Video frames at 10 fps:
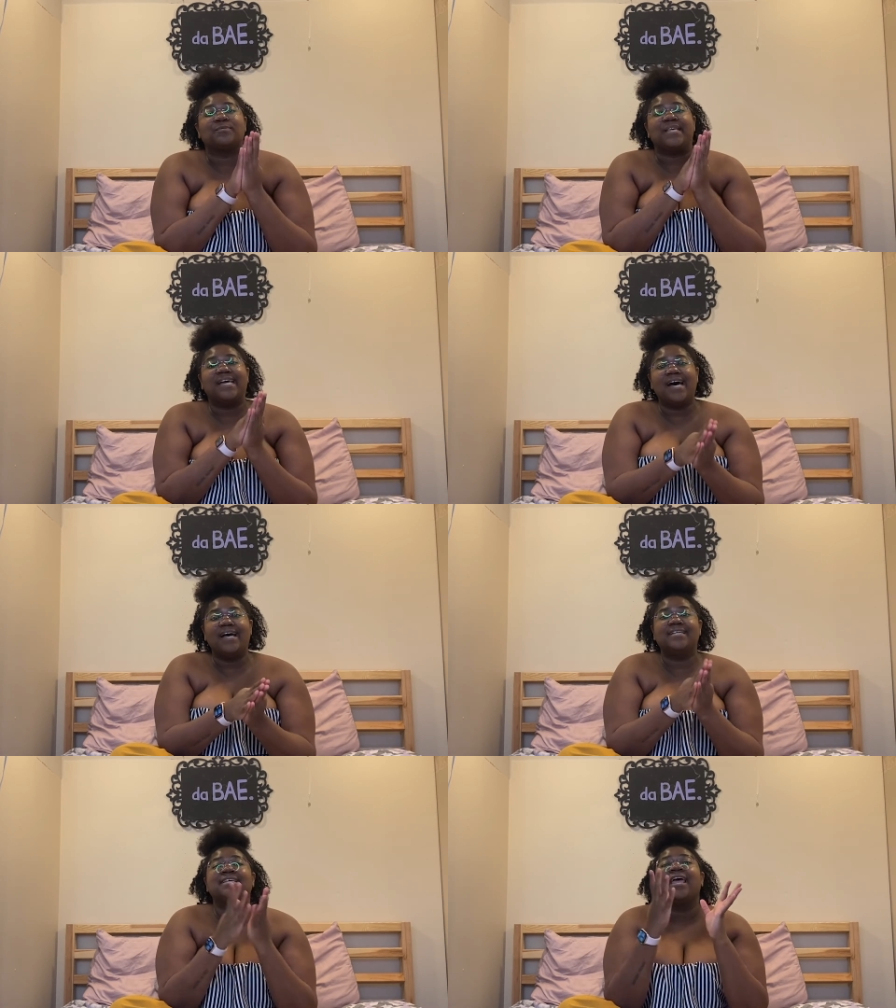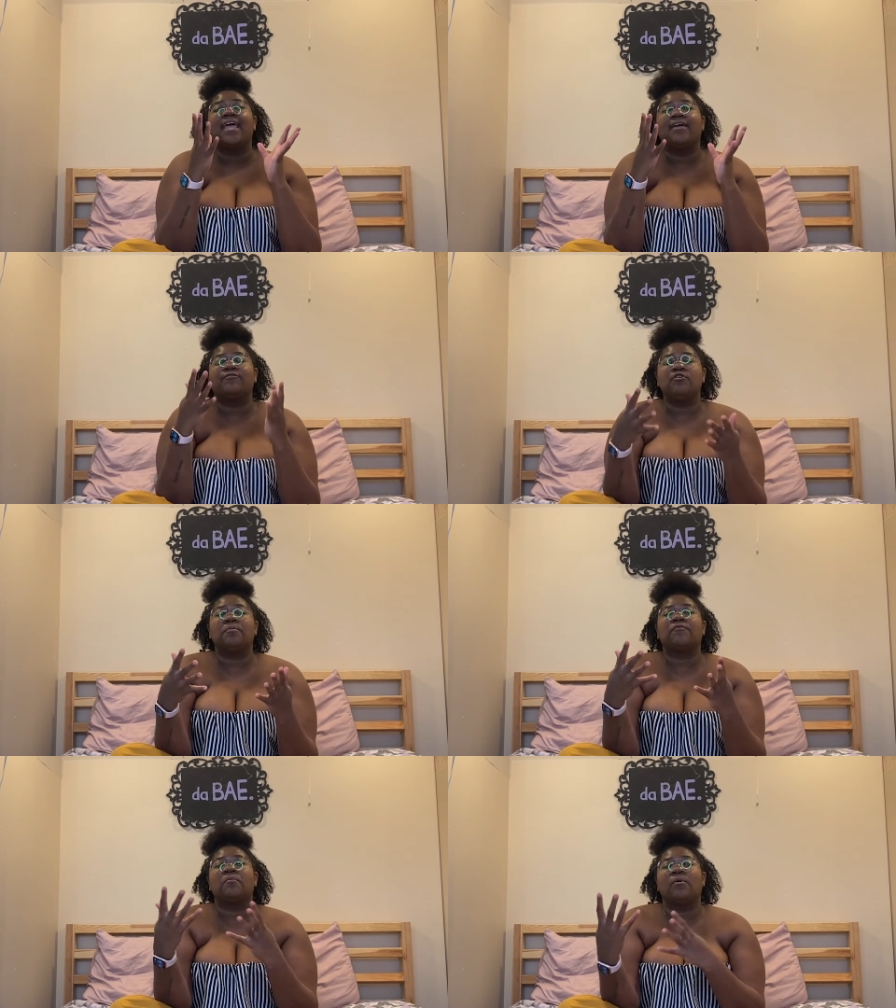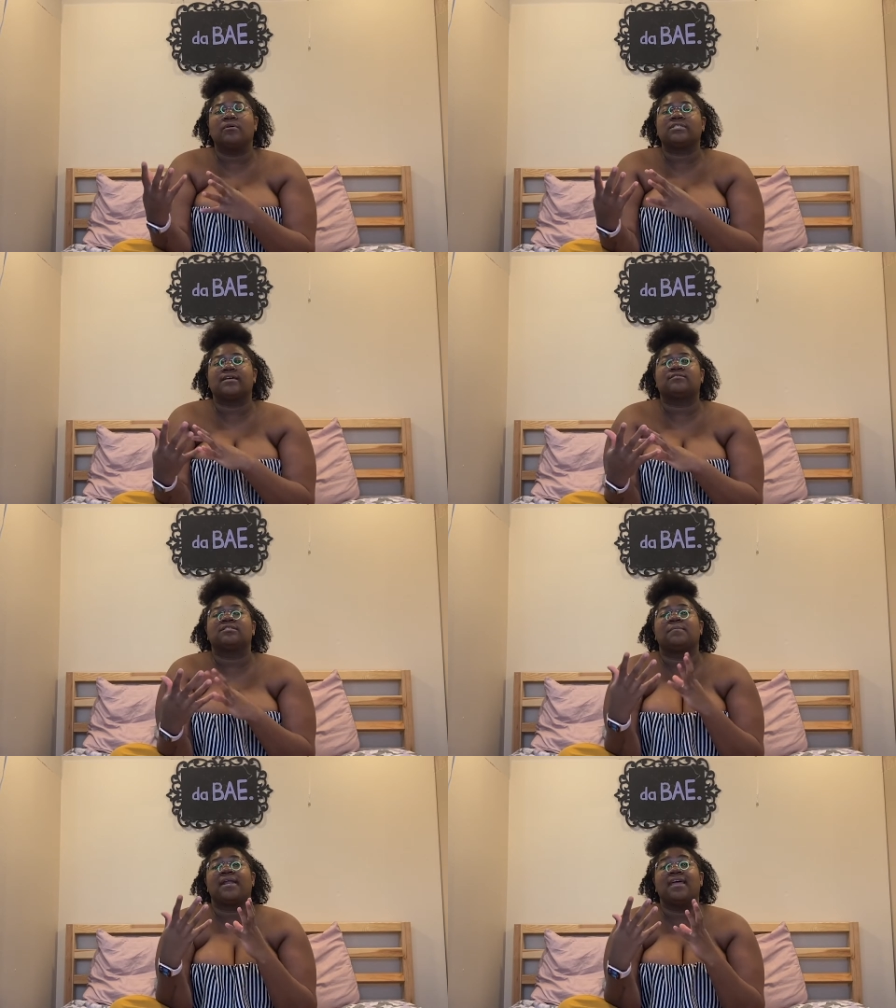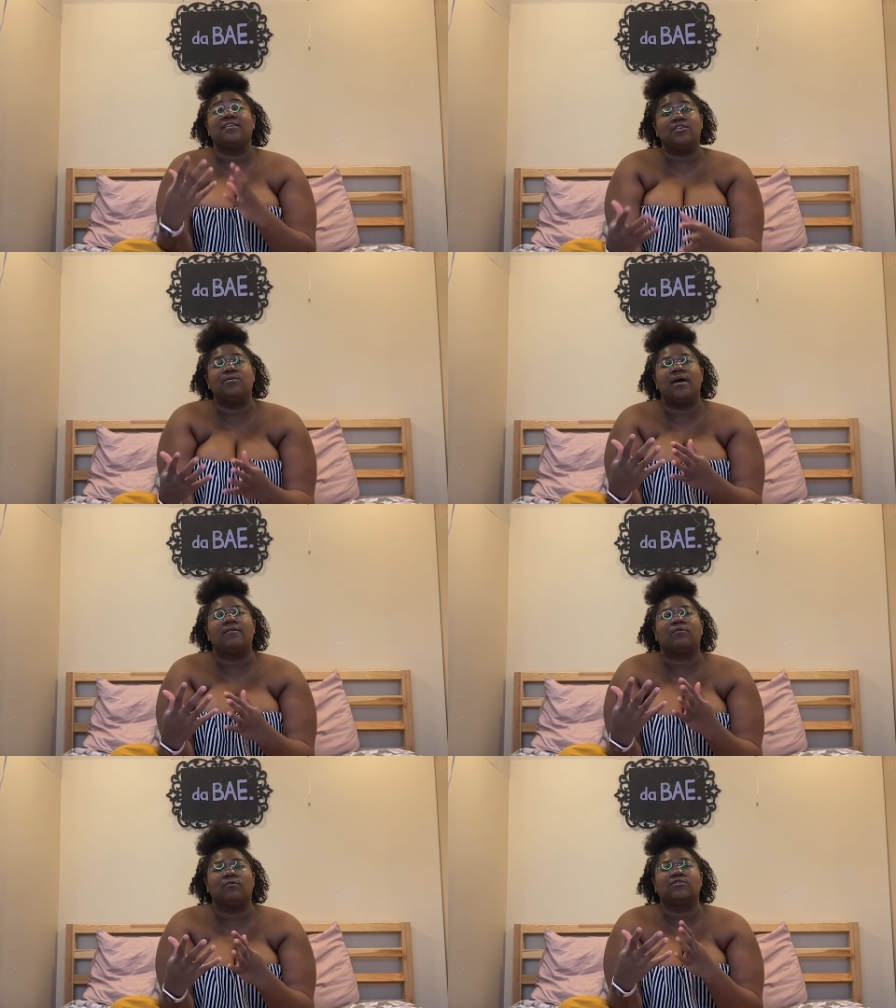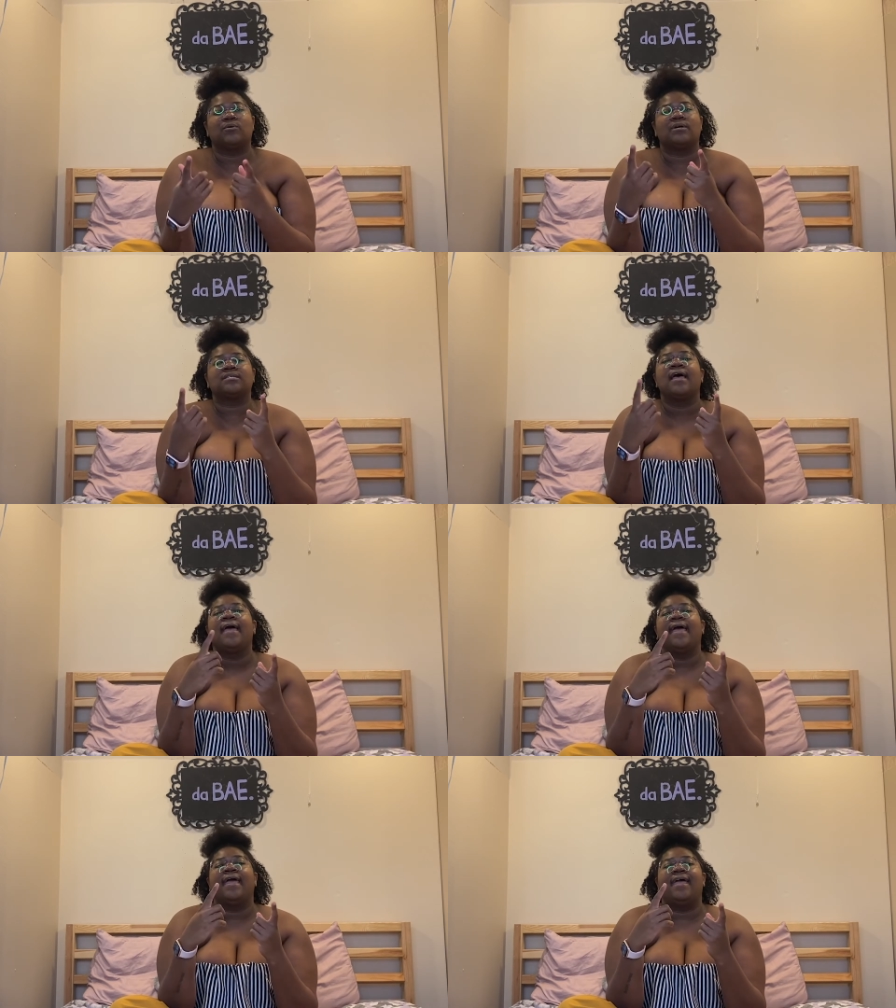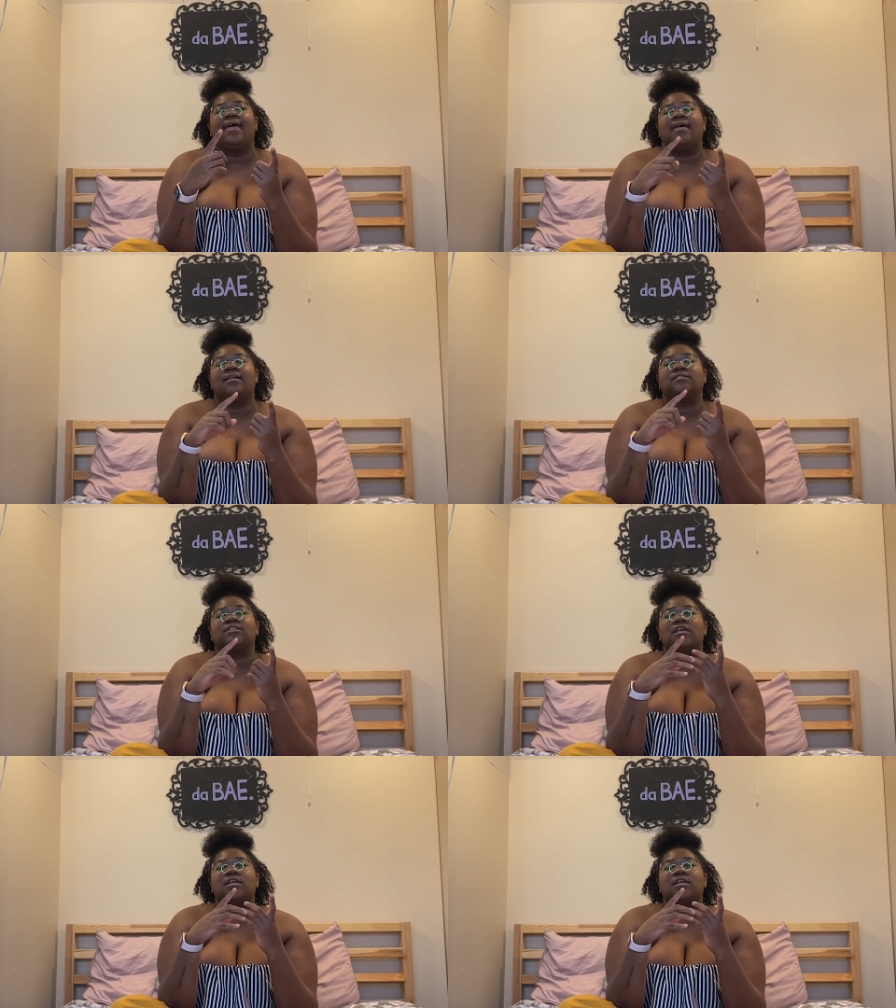Because if you perform oral sex on somebody and you have cold sores, and